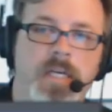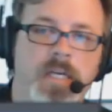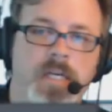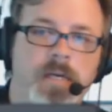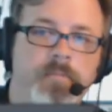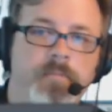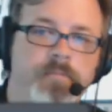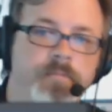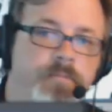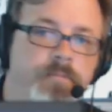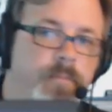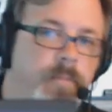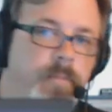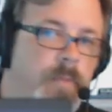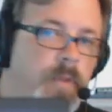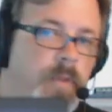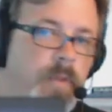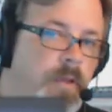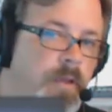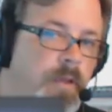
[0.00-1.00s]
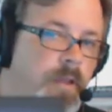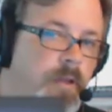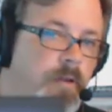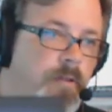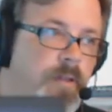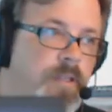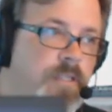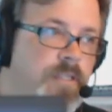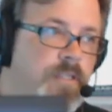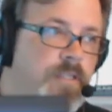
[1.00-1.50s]
Um, you
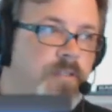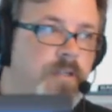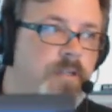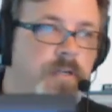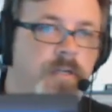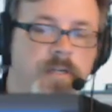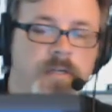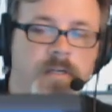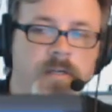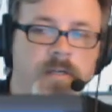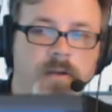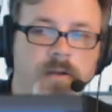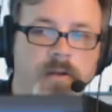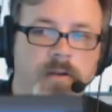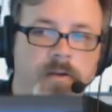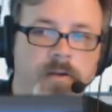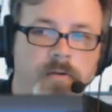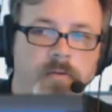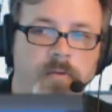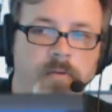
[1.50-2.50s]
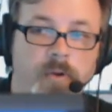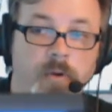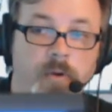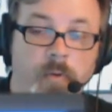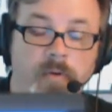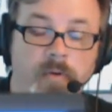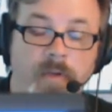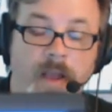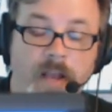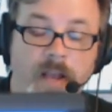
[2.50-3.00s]
know, this is a, uh, you know,
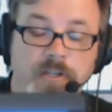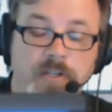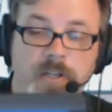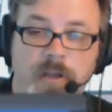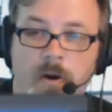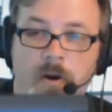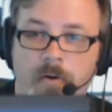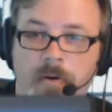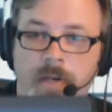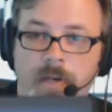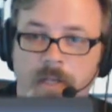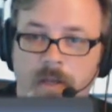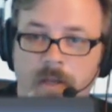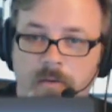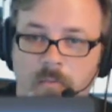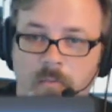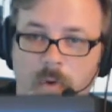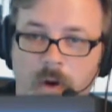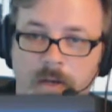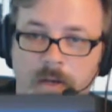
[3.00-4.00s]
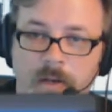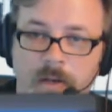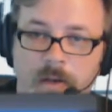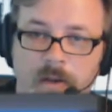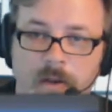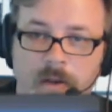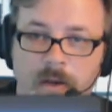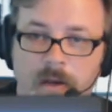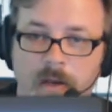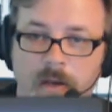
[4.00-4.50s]
we've actually already done one,
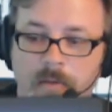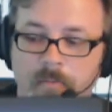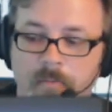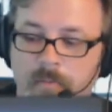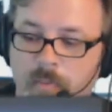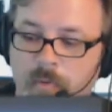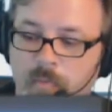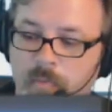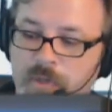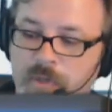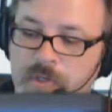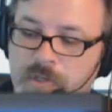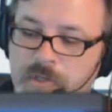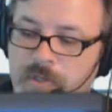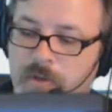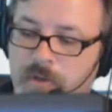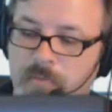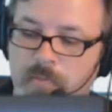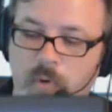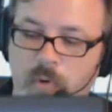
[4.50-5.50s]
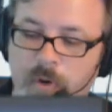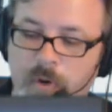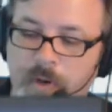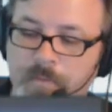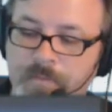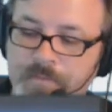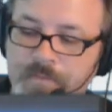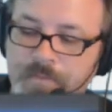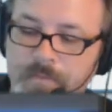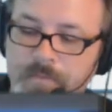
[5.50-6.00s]
um, which is a good point.
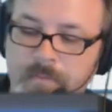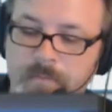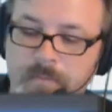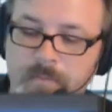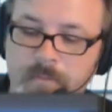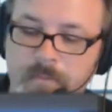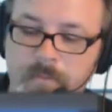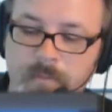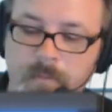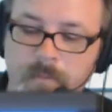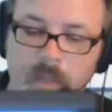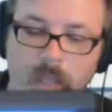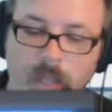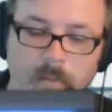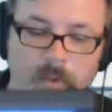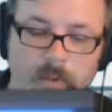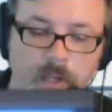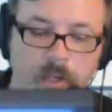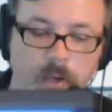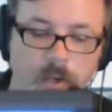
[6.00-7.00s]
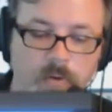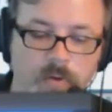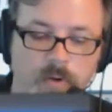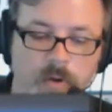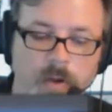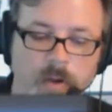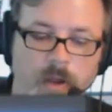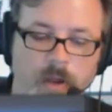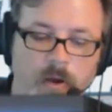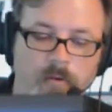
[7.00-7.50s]
I'm going to go
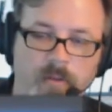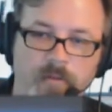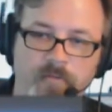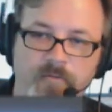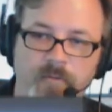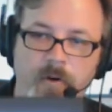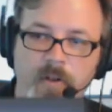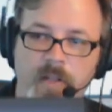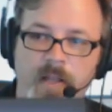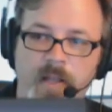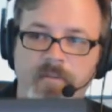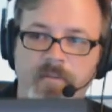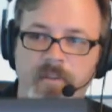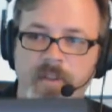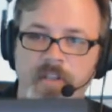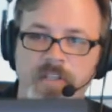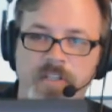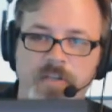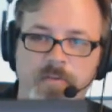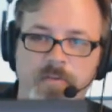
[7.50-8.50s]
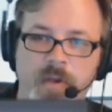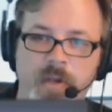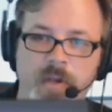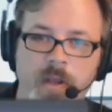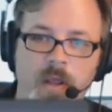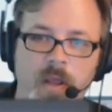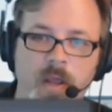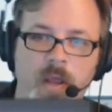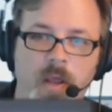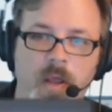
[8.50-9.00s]
uh, on the far left of the instrument,
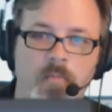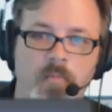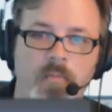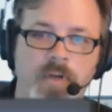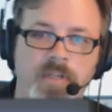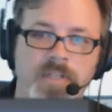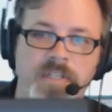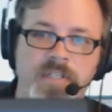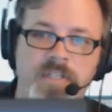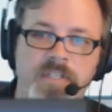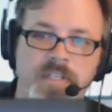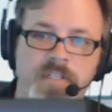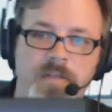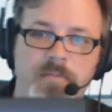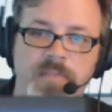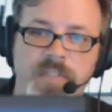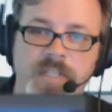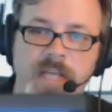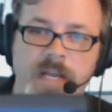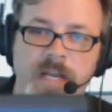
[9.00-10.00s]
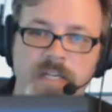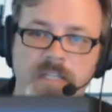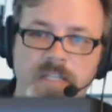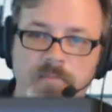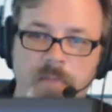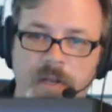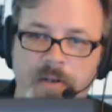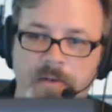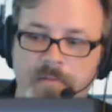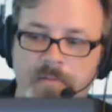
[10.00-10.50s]
press the System Settings
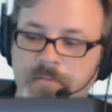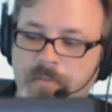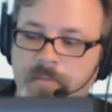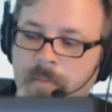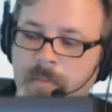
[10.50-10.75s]
button,